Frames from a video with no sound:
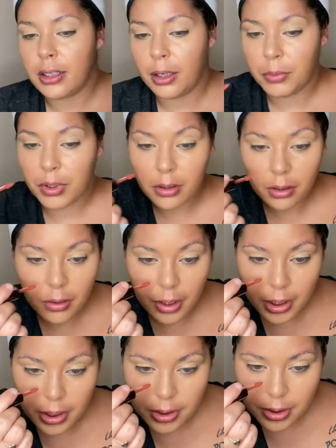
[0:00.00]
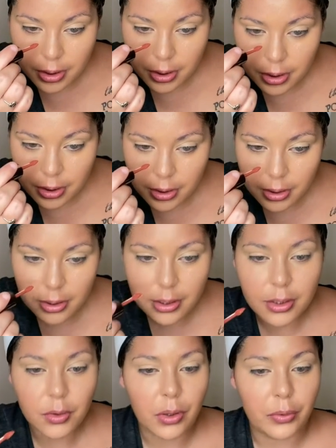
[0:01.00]
I'm gonna go ahead and
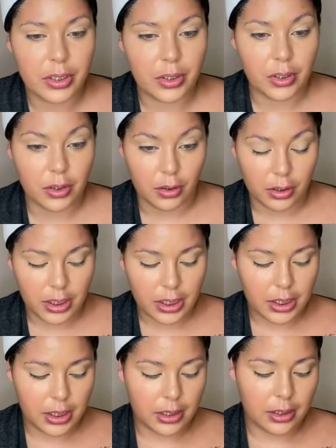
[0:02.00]
just, do I want to dot it